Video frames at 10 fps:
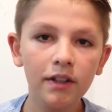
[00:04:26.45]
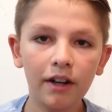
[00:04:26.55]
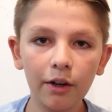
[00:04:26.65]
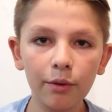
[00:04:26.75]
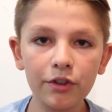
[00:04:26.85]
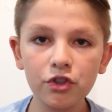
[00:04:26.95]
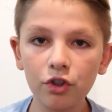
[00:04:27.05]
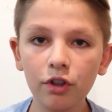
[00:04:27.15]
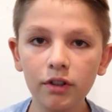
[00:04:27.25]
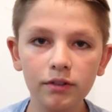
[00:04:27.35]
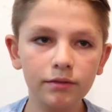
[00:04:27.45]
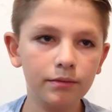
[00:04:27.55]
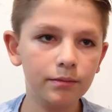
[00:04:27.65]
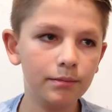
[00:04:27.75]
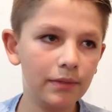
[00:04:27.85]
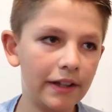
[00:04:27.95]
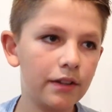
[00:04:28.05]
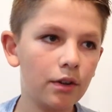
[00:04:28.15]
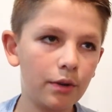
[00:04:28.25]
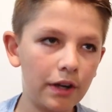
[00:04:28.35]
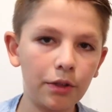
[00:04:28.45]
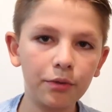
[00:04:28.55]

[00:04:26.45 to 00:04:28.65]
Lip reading: I know that, sure, like, okay,